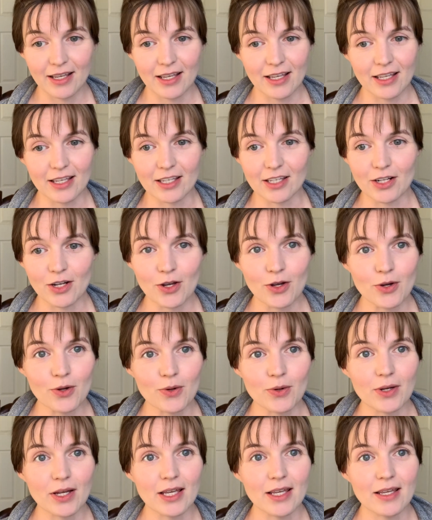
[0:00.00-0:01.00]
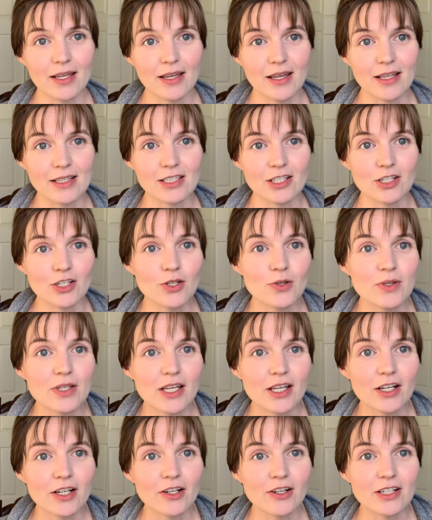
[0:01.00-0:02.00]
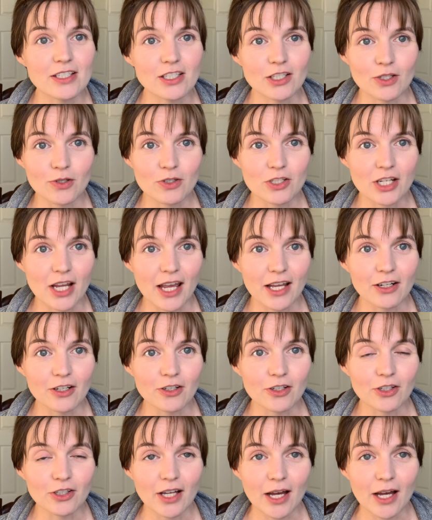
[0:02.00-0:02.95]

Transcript: you know, it's a new year, it's a new channel.